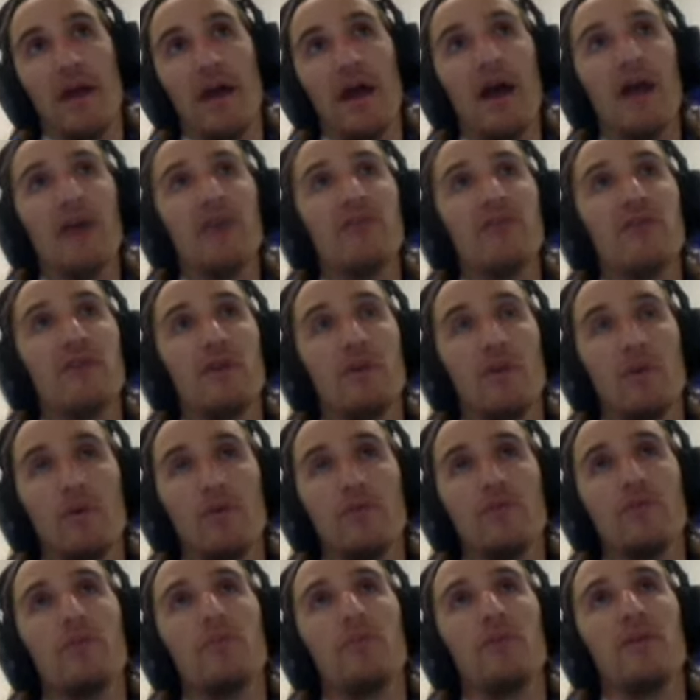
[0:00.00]
I say,
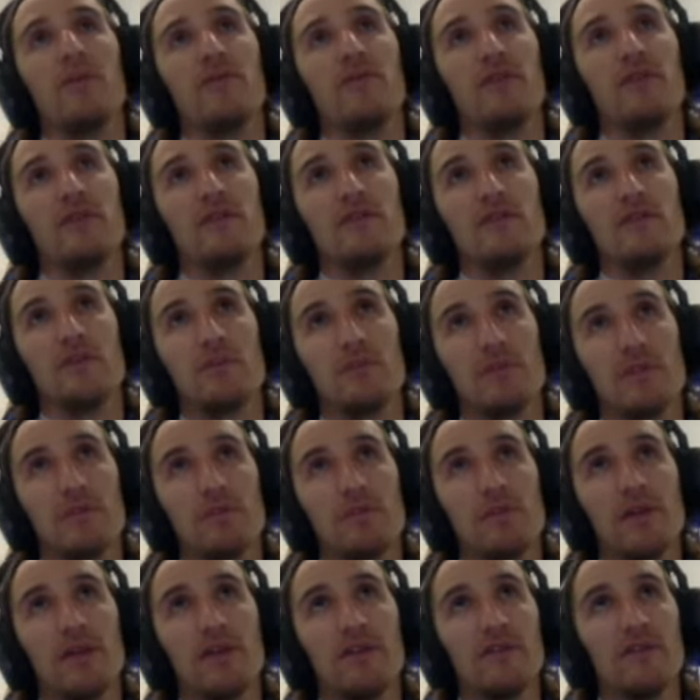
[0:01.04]
oh, don't be afraid to jump into
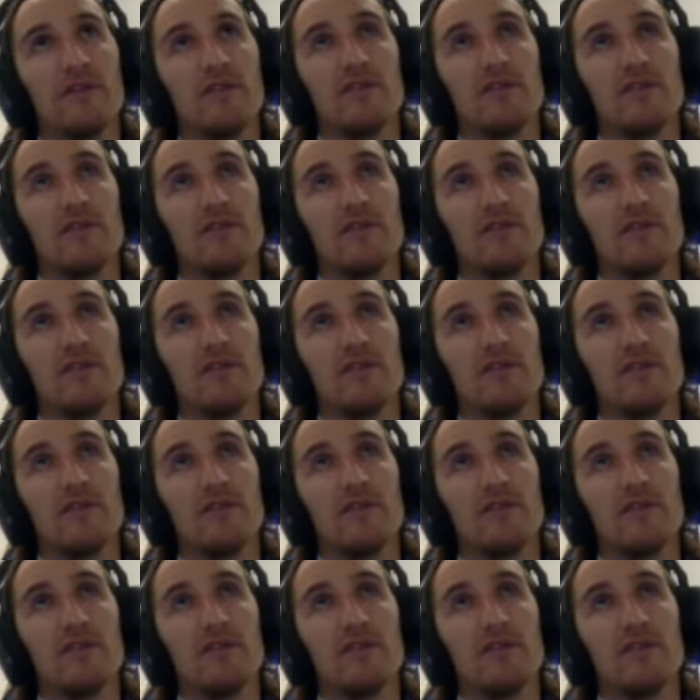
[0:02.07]
plays.